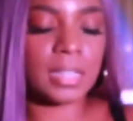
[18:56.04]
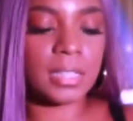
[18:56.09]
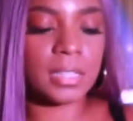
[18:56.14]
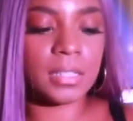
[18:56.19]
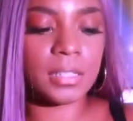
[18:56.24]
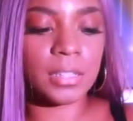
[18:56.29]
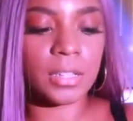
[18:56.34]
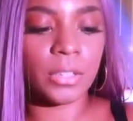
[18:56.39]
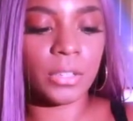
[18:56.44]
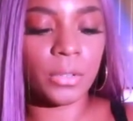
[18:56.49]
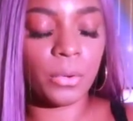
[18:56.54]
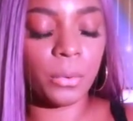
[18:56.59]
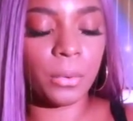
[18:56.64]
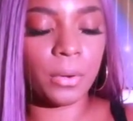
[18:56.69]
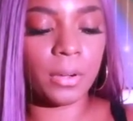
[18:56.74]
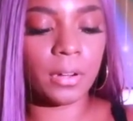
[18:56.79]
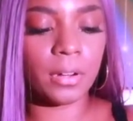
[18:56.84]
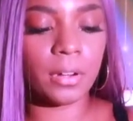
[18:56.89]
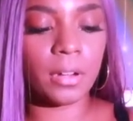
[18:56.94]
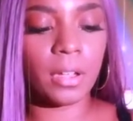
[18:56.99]
is
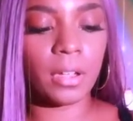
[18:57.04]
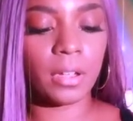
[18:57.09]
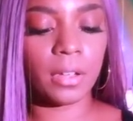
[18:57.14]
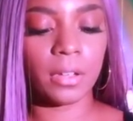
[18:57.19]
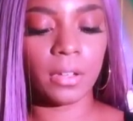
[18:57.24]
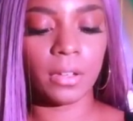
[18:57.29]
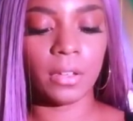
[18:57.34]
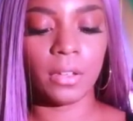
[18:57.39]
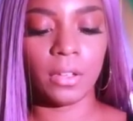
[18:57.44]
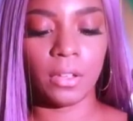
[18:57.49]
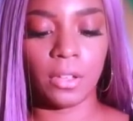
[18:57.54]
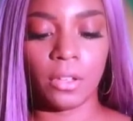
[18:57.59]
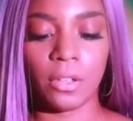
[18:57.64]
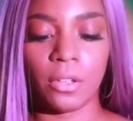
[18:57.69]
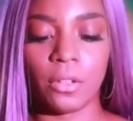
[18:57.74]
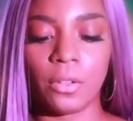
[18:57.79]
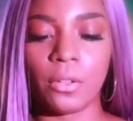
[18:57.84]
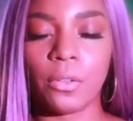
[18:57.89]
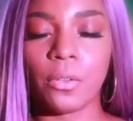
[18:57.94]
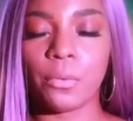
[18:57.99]
your
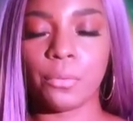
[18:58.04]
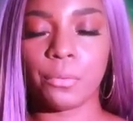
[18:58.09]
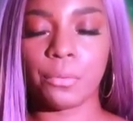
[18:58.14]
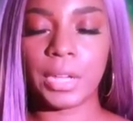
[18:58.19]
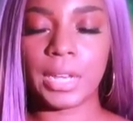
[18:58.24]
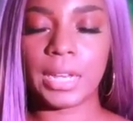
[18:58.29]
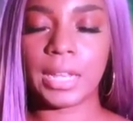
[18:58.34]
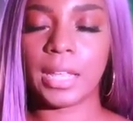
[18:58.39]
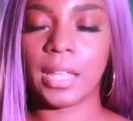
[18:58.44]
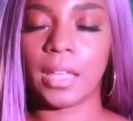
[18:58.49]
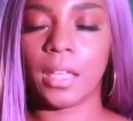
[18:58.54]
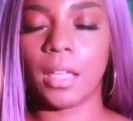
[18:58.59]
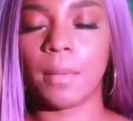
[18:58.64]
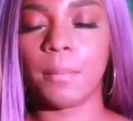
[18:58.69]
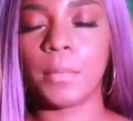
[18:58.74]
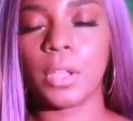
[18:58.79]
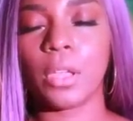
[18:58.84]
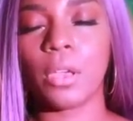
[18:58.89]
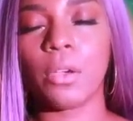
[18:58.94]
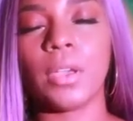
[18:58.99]
reading. I'm
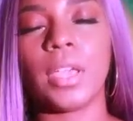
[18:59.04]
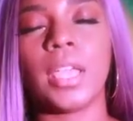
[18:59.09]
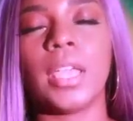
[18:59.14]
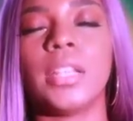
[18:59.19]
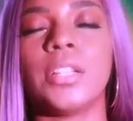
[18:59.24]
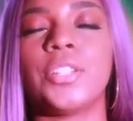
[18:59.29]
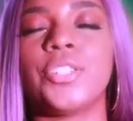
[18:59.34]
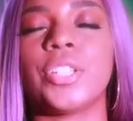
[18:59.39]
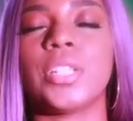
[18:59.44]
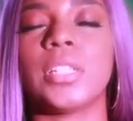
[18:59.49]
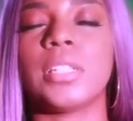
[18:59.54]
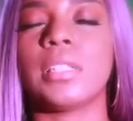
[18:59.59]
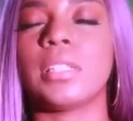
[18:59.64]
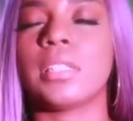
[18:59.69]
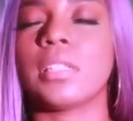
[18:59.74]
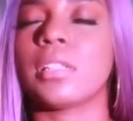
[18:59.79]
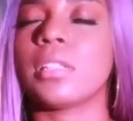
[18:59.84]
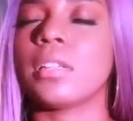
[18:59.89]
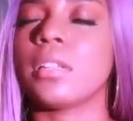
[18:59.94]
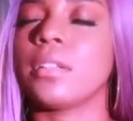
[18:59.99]
going to go ahead and
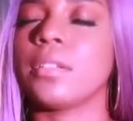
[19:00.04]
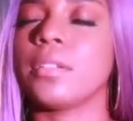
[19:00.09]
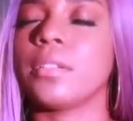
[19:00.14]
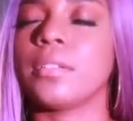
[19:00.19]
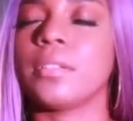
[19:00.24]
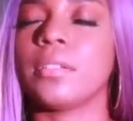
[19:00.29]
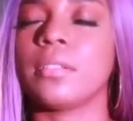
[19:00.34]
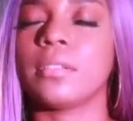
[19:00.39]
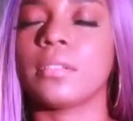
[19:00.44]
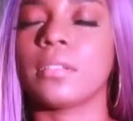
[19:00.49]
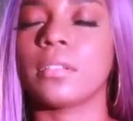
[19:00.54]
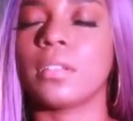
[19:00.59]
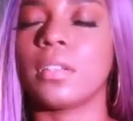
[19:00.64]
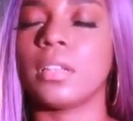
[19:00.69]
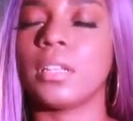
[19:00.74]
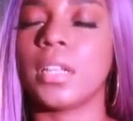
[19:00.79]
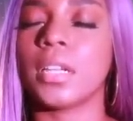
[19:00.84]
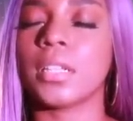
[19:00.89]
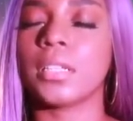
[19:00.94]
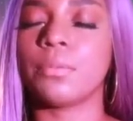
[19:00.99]
just
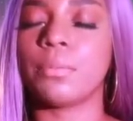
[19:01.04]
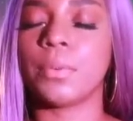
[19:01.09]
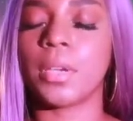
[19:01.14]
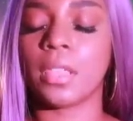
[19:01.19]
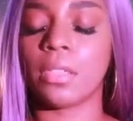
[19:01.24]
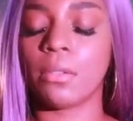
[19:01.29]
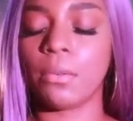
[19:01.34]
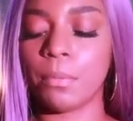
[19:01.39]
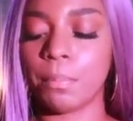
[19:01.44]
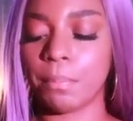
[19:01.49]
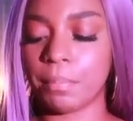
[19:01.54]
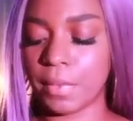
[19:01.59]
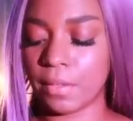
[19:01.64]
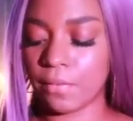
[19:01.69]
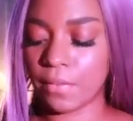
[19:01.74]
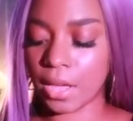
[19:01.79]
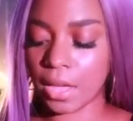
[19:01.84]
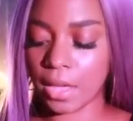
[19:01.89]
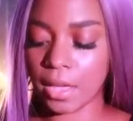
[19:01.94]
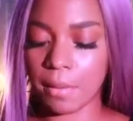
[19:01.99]
connect with oops, the
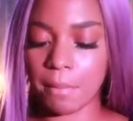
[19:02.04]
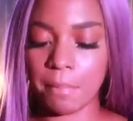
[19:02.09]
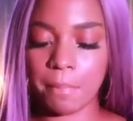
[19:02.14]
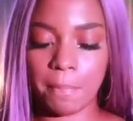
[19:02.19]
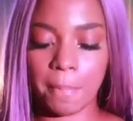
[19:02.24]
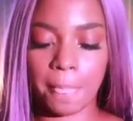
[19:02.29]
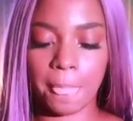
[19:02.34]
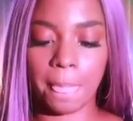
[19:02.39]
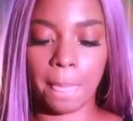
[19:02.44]
vibe.